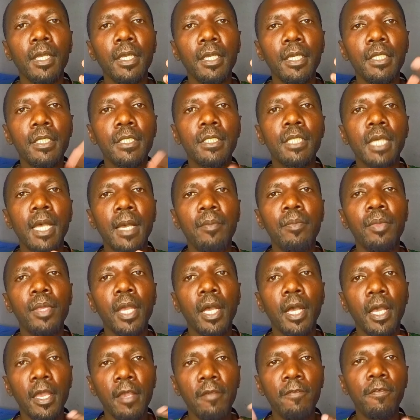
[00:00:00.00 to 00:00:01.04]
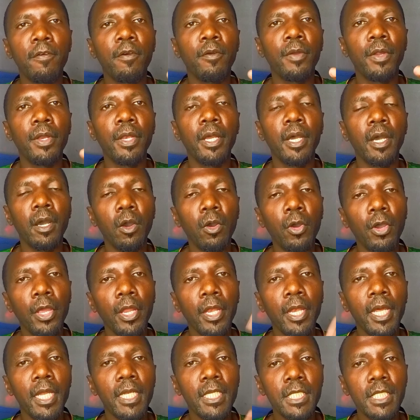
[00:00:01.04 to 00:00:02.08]
in Zambia. A foreigner or a
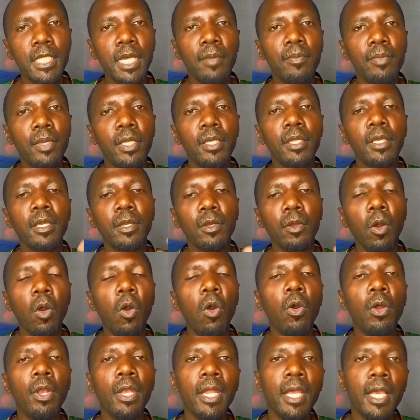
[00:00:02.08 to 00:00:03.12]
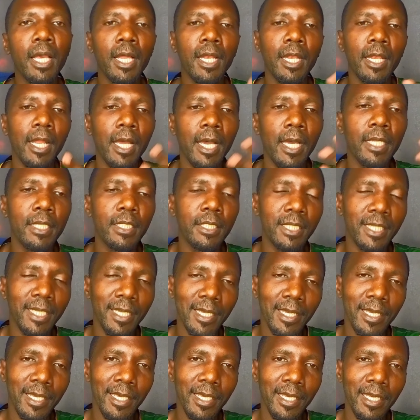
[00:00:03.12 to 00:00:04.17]
non-Zambian can own land
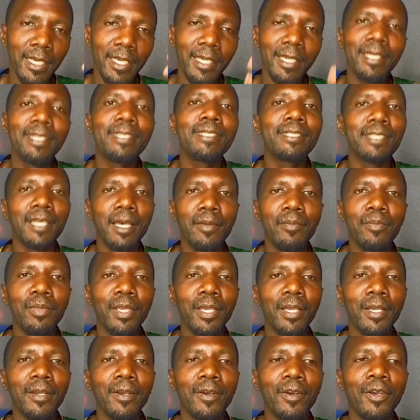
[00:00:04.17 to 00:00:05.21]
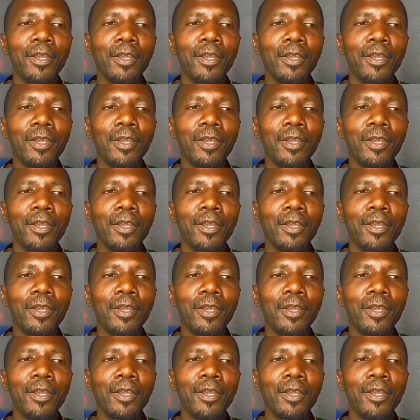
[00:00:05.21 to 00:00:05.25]
in Zambia.